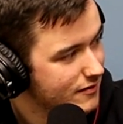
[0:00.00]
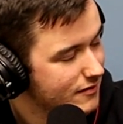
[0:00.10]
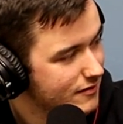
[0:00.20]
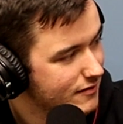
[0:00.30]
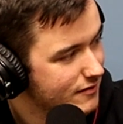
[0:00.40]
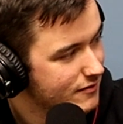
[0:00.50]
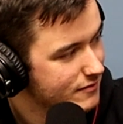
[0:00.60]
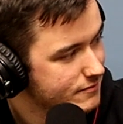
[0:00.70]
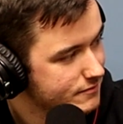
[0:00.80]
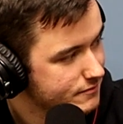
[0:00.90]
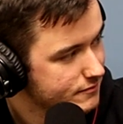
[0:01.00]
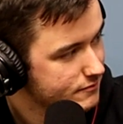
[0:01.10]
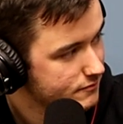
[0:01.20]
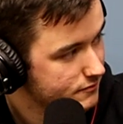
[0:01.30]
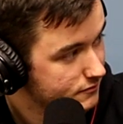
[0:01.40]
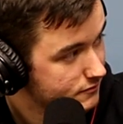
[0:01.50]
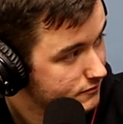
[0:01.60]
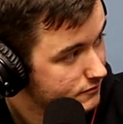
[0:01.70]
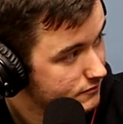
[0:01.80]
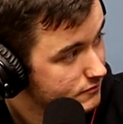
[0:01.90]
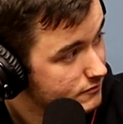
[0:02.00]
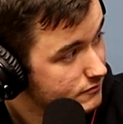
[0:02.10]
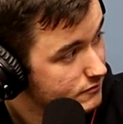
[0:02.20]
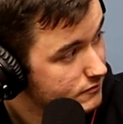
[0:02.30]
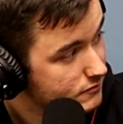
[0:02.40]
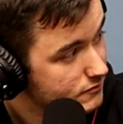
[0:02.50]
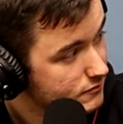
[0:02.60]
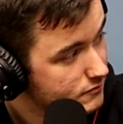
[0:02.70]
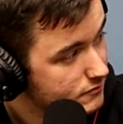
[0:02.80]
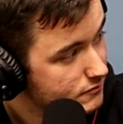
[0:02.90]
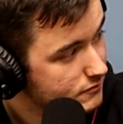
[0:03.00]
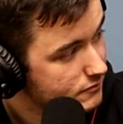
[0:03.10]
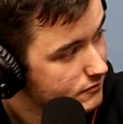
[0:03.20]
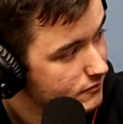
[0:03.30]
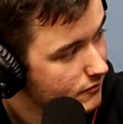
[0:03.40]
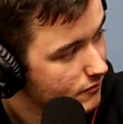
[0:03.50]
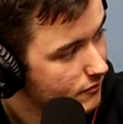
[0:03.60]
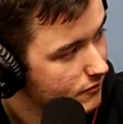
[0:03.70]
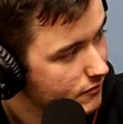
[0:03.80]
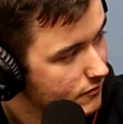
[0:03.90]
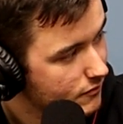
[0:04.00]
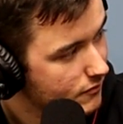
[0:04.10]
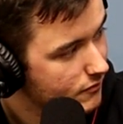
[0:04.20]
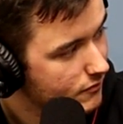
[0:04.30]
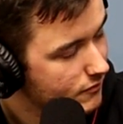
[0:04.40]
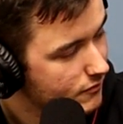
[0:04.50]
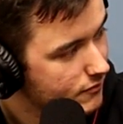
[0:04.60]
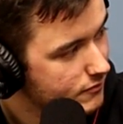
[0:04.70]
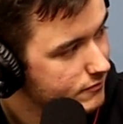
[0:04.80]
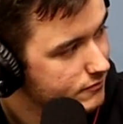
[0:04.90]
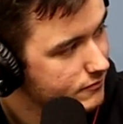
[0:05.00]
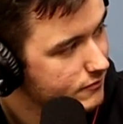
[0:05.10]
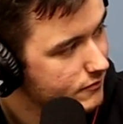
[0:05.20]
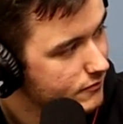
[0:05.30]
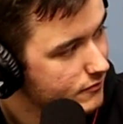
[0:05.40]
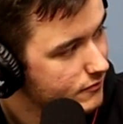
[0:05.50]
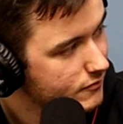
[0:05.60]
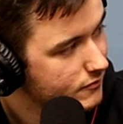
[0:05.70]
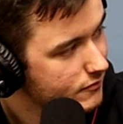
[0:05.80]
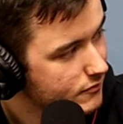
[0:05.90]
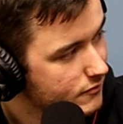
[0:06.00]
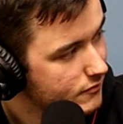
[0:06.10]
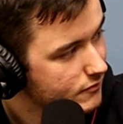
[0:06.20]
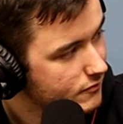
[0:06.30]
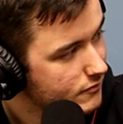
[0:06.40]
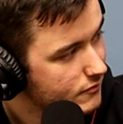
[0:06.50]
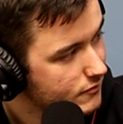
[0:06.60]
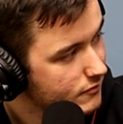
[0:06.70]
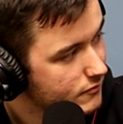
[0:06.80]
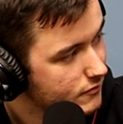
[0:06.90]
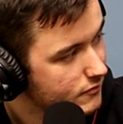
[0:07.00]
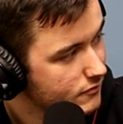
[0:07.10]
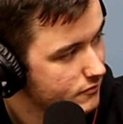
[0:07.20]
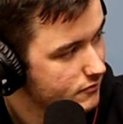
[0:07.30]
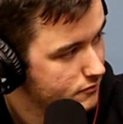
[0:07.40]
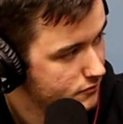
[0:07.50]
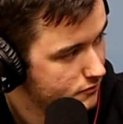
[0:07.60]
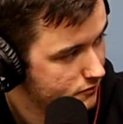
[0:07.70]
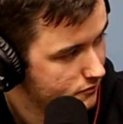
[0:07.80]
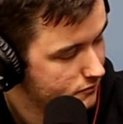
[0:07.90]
This person isn't speaking.